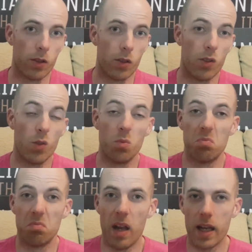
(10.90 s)
So
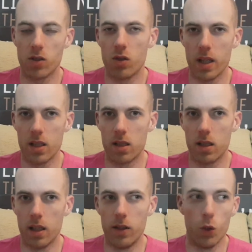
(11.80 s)
exercise
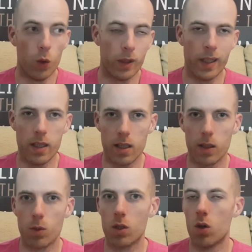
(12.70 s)
in the olden days, like
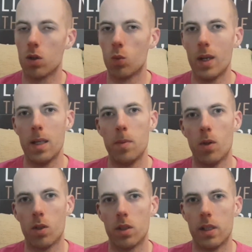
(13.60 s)
we're going way
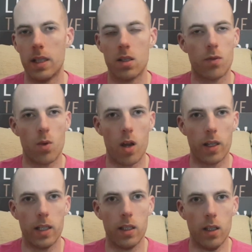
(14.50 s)
beyond the days of
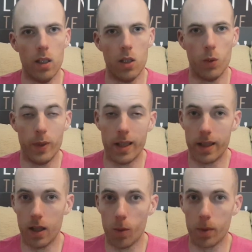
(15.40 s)
Rocky. We had to
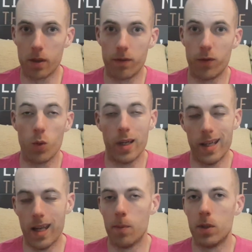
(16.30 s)
get up at 4
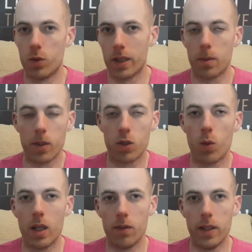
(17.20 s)
a.m. and drink about
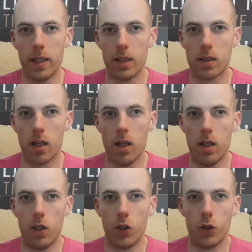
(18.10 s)
12 eggs.
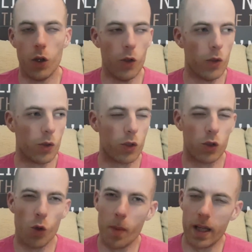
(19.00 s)
Now there's
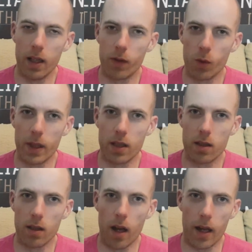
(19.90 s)
so many different ways
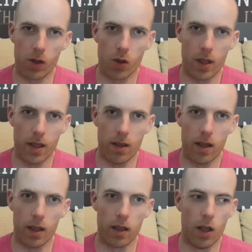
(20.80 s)
to exercise
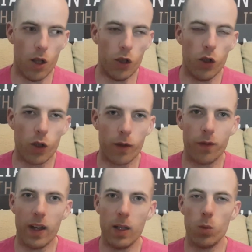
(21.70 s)
that you can
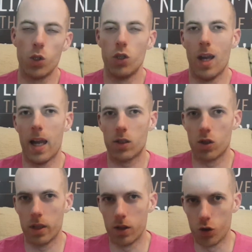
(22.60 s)
find one you
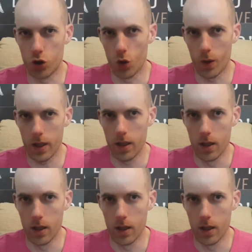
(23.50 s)
actually enjoy